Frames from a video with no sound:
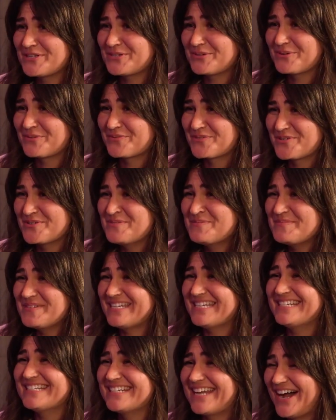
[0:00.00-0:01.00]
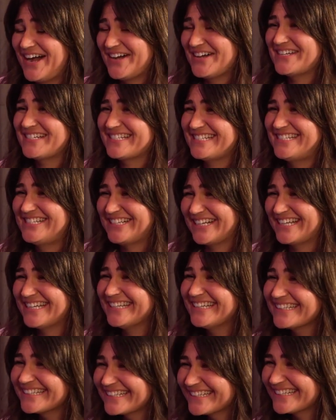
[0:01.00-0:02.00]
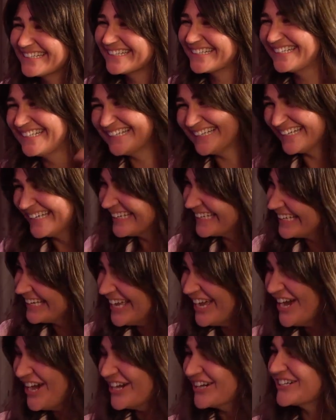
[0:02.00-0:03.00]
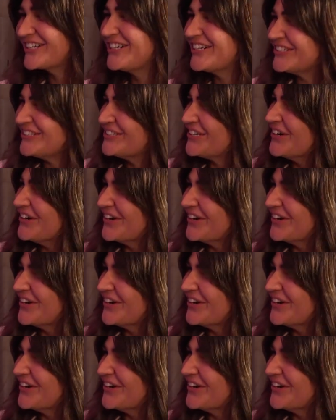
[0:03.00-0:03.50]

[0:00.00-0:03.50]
into a room eating hot chicken? Good